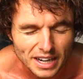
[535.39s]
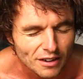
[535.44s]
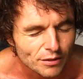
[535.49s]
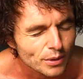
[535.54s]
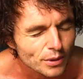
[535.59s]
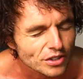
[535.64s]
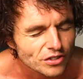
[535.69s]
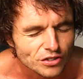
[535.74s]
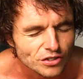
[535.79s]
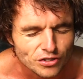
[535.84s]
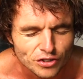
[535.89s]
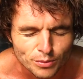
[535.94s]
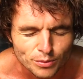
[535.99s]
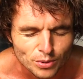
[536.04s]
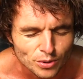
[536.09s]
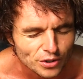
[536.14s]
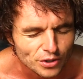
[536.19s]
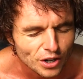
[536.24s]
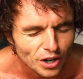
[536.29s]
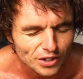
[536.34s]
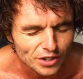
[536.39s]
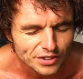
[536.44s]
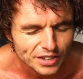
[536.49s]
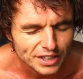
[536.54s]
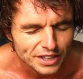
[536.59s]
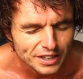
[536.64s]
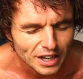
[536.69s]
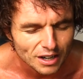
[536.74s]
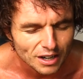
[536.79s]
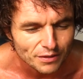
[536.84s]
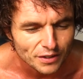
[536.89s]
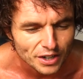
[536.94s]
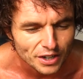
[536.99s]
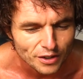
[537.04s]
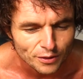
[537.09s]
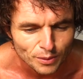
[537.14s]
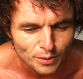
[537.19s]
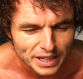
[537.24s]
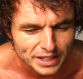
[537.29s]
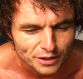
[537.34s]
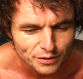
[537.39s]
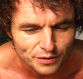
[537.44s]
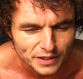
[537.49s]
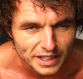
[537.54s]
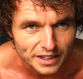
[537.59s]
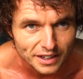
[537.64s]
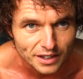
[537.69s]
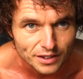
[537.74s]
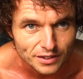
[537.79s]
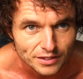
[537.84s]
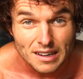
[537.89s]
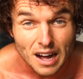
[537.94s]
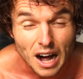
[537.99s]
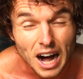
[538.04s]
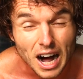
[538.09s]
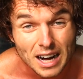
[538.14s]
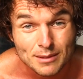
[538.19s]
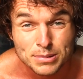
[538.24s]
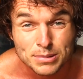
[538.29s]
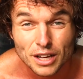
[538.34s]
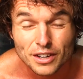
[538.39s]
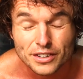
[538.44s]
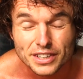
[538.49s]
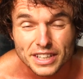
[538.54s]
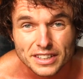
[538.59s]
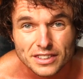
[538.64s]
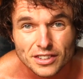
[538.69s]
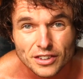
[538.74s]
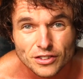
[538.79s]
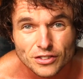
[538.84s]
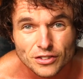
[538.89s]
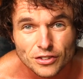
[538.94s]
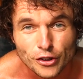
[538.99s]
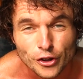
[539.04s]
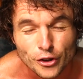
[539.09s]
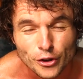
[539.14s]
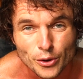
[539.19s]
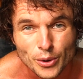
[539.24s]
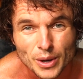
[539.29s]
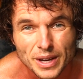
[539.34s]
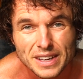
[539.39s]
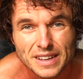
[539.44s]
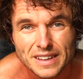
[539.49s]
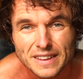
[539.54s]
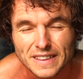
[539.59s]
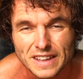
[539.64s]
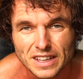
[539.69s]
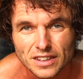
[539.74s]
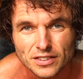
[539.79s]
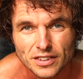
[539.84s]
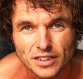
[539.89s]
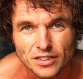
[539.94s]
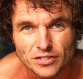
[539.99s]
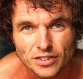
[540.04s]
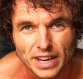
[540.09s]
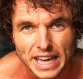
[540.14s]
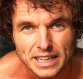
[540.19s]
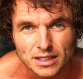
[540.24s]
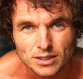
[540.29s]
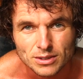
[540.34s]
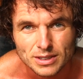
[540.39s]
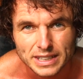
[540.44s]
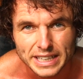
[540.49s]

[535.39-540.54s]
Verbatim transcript: Otherwise, YouTube will not notify you when new videos are uploaded to this channel.